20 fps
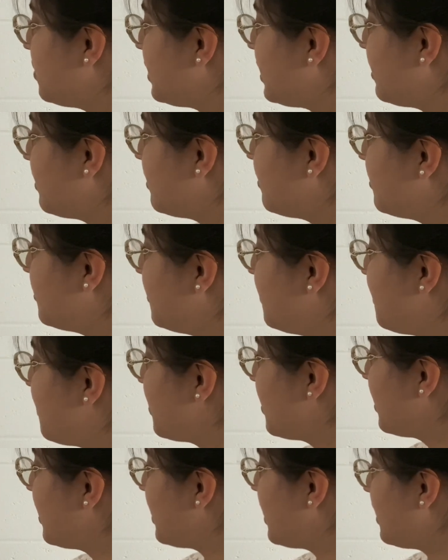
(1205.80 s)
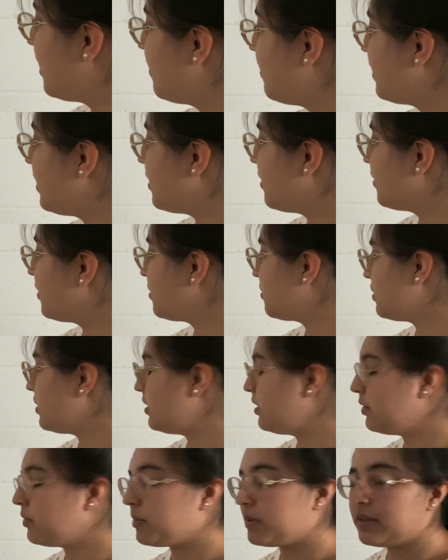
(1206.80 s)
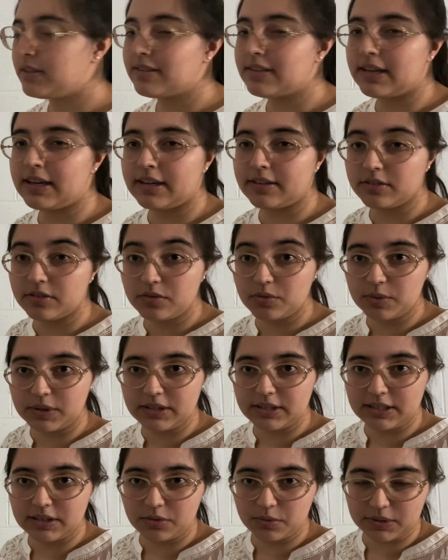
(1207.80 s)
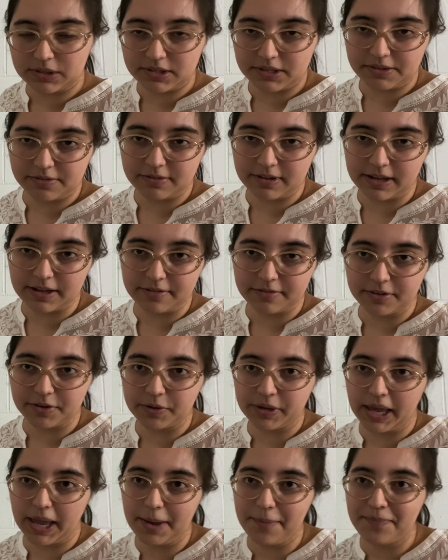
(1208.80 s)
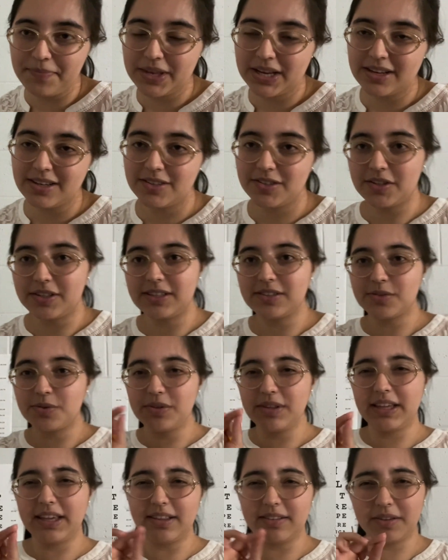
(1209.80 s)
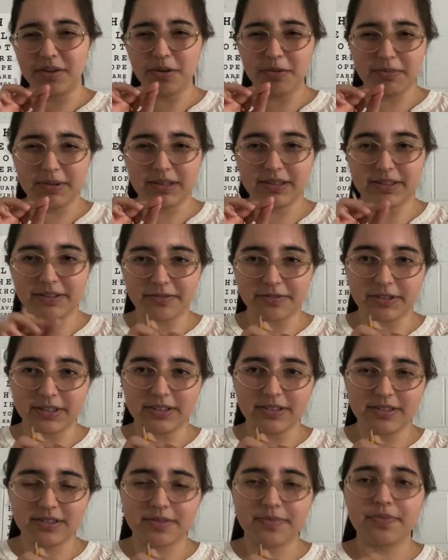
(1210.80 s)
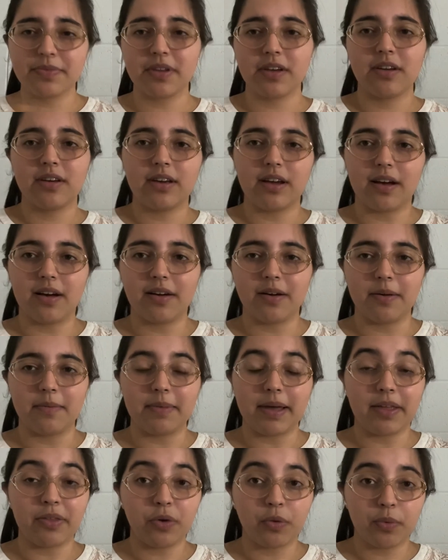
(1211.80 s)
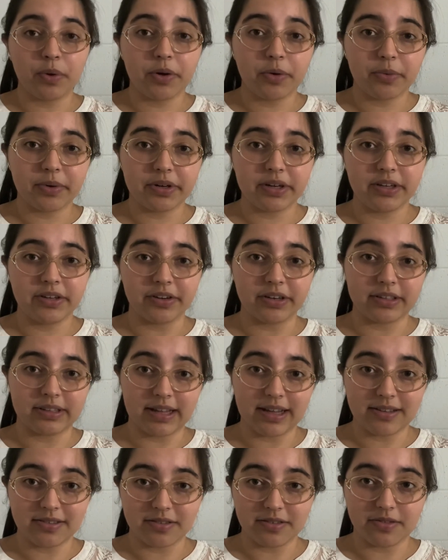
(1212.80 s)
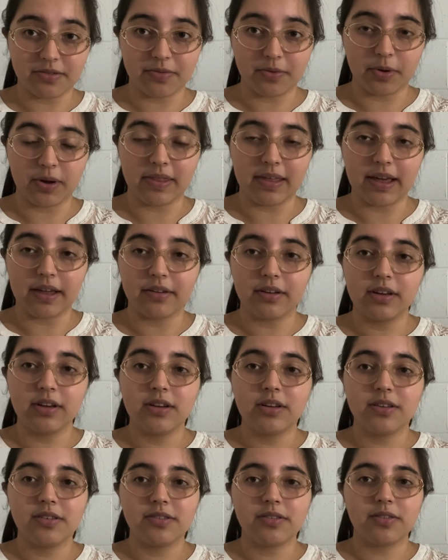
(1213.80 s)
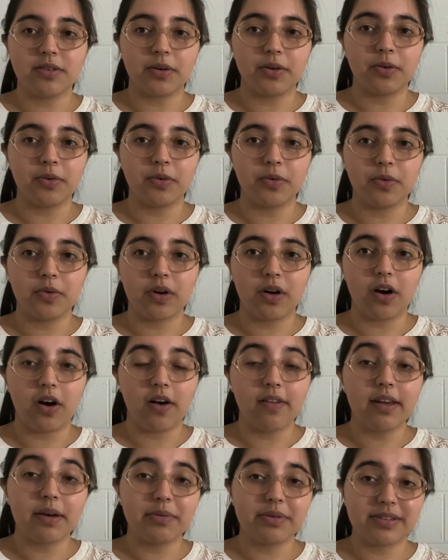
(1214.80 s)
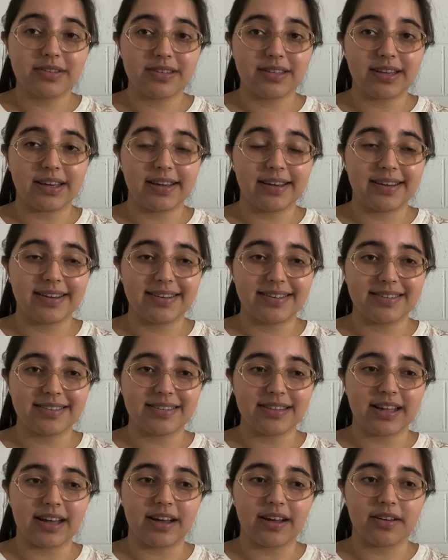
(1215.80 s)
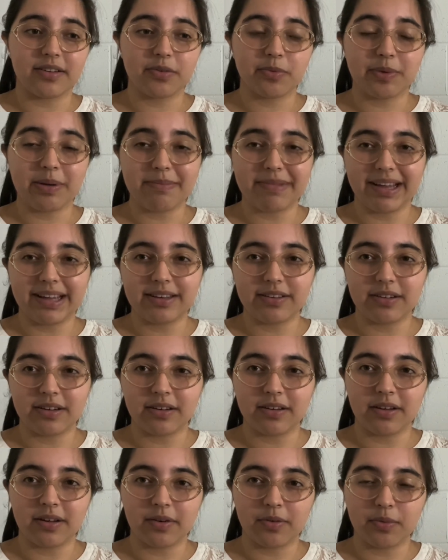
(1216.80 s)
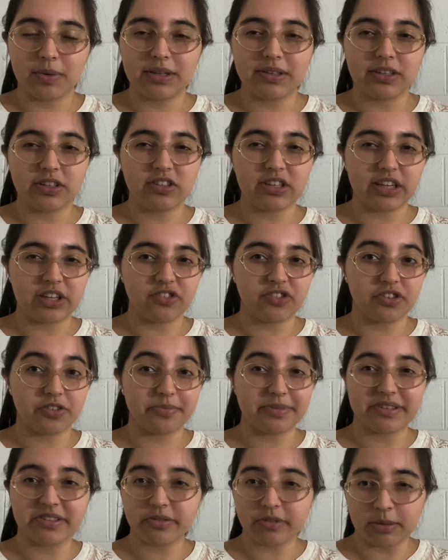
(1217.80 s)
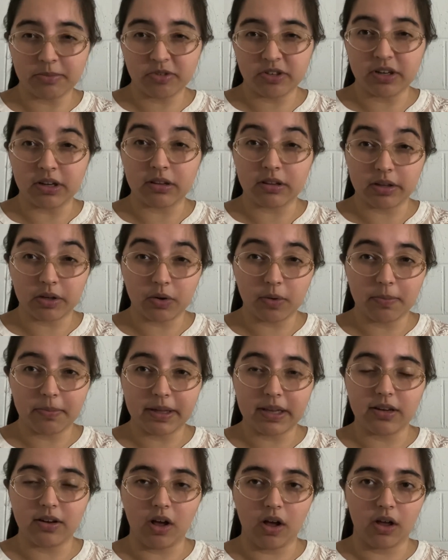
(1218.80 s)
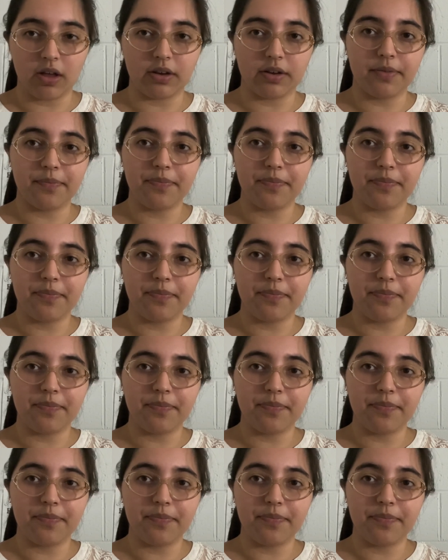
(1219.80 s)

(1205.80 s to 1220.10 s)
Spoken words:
level, and the other one was at 2025, okay? So that's only a little bit difference, and you were wearing your glasses for that. So all I would say is that we might want to change your prescription a little bit on